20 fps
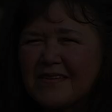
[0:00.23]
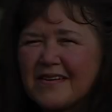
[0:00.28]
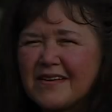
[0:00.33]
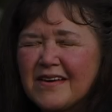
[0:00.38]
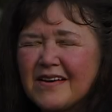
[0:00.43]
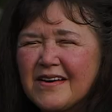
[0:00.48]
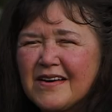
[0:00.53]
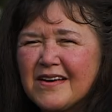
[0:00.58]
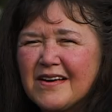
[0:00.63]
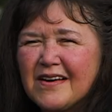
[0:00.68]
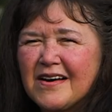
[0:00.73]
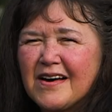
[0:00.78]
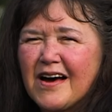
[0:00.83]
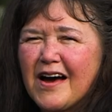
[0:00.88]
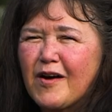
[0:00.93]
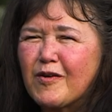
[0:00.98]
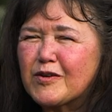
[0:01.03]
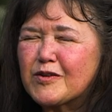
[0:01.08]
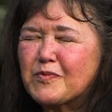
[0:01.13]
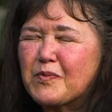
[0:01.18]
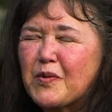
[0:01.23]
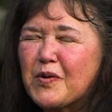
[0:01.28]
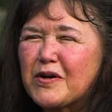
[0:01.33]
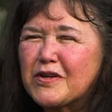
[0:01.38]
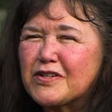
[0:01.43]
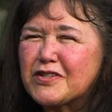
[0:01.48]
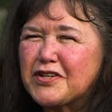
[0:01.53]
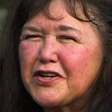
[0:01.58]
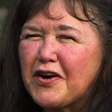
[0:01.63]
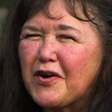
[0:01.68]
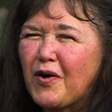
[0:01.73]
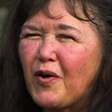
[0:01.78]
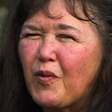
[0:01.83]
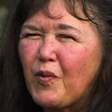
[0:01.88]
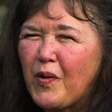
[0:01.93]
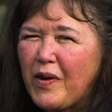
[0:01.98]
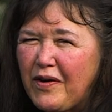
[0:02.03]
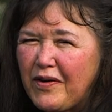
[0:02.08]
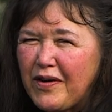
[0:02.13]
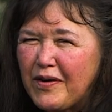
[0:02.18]
hello. I was born
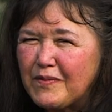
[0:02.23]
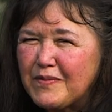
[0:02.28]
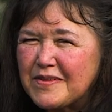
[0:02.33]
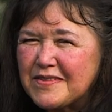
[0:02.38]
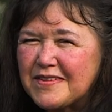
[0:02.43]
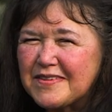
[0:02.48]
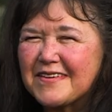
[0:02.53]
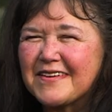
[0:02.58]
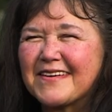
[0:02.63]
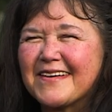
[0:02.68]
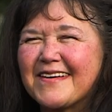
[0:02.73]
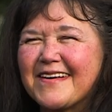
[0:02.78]
Cheryl Williams,